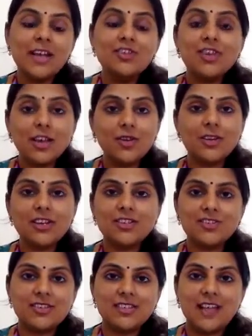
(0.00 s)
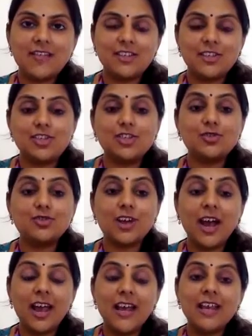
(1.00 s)
Check your interest levels. Do you
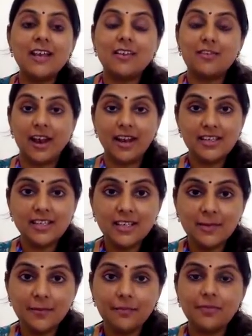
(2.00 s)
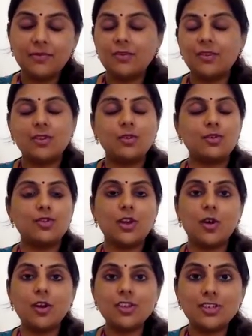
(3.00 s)
like writing?
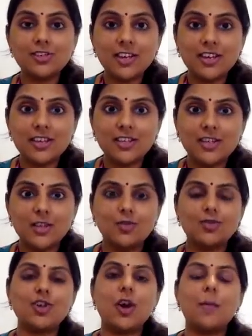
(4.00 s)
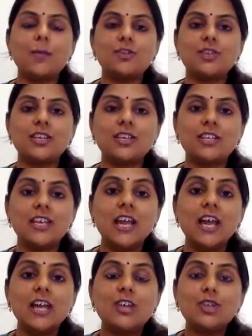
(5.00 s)
Today content writing is a huge opportunity.
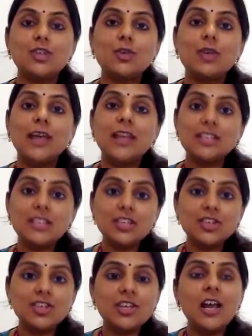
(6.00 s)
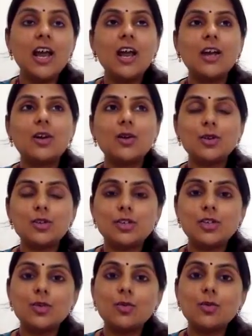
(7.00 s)
Do you like teaching?
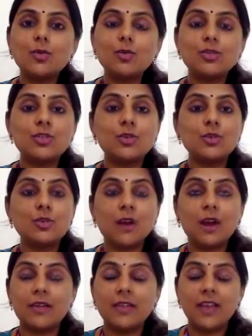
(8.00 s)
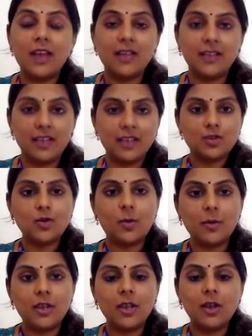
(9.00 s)
Could you do, there are
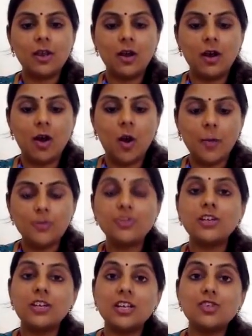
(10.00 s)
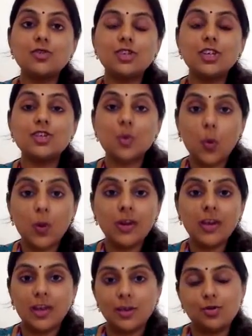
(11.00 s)
so many opportunities to teach
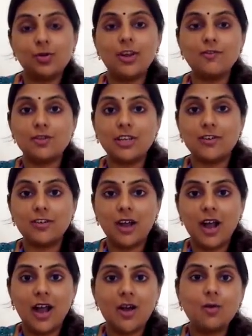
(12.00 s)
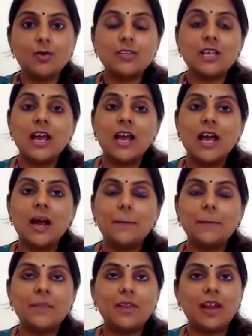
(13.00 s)
online. You don't have to leave your house.
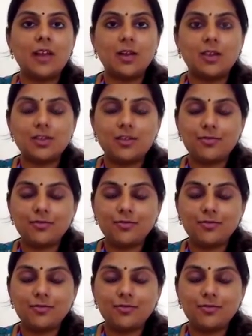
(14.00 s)
There are lots of